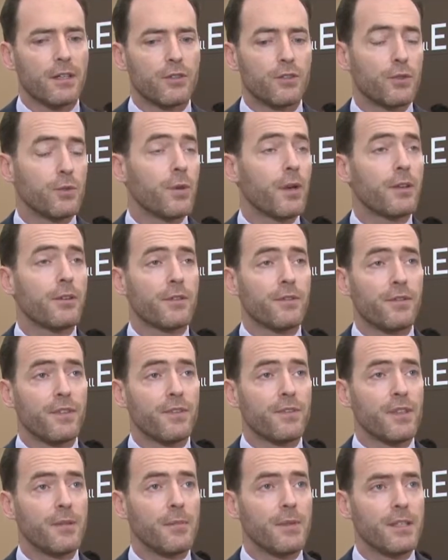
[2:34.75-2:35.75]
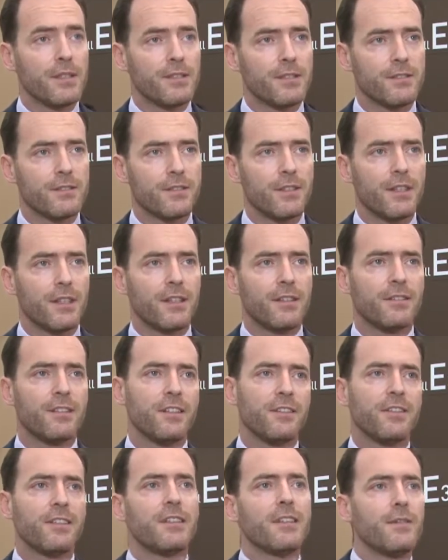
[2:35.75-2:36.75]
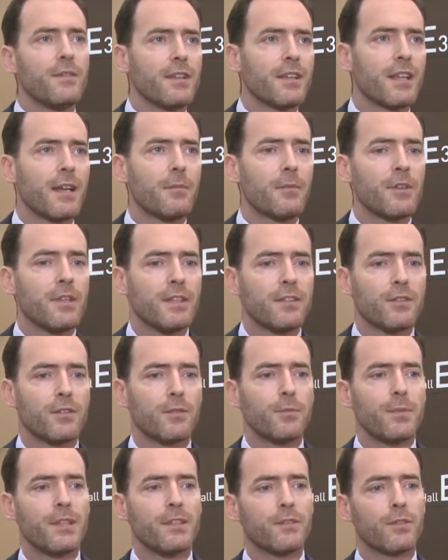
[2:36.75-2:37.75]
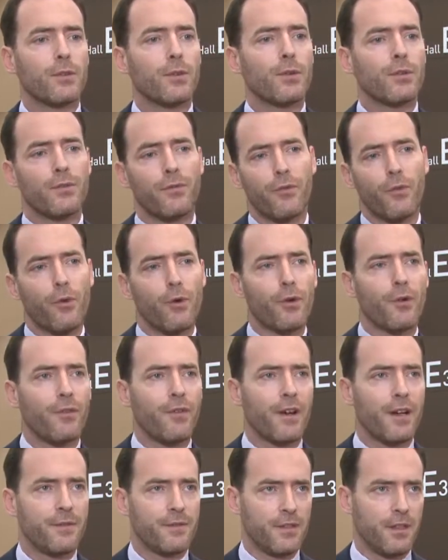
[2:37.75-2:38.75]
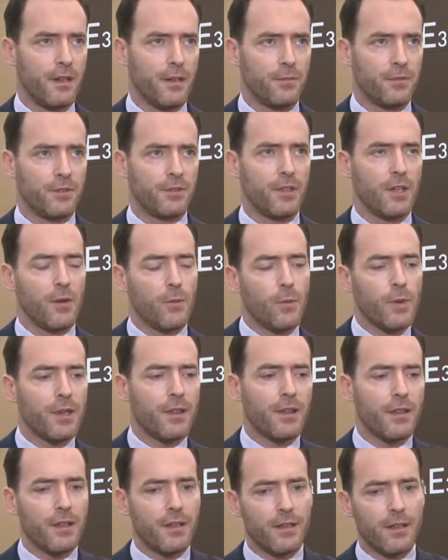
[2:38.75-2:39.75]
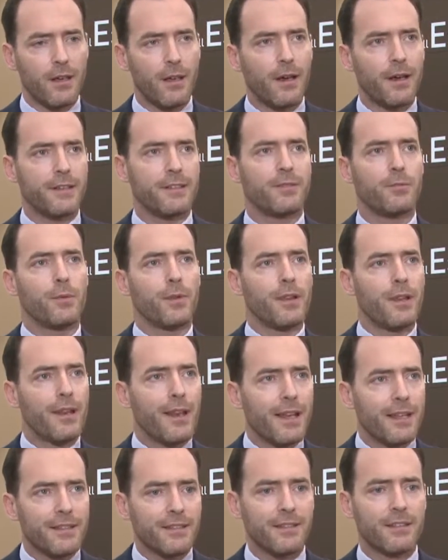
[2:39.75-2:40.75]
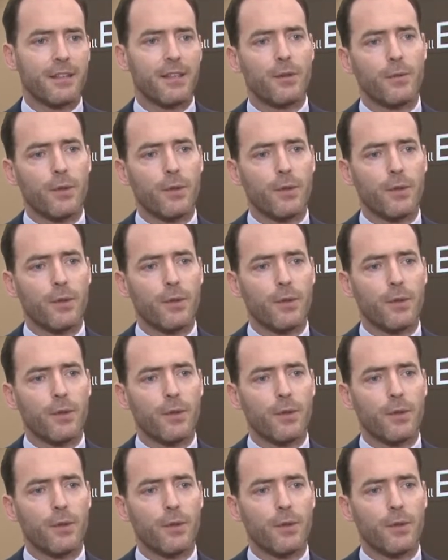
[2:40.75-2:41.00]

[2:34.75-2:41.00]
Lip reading: 250 meters, CCTV camera needs to be installed 4 or 5 times with lights, with LEDs,